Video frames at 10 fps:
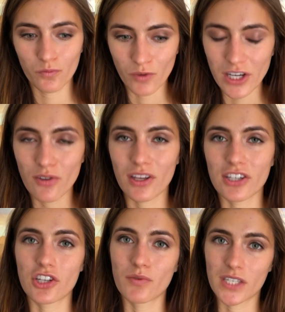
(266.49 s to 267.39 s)
we knew
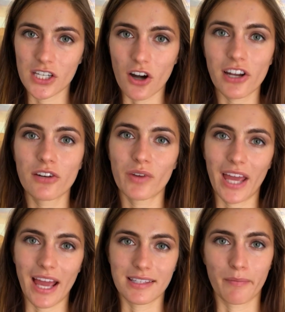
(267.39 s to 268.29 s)
that she was starting to
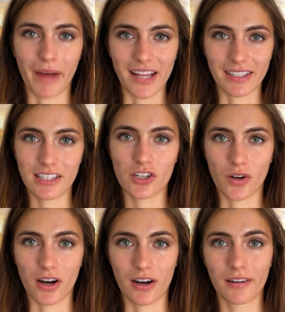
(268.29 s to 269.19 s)
regain some balance
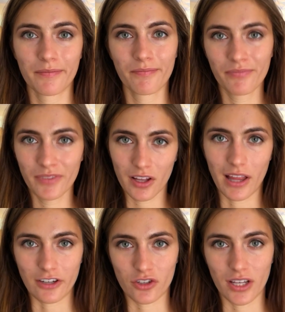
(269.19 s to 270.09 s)
to her
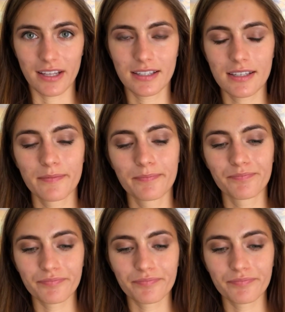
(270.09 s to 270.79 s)
electrolytes.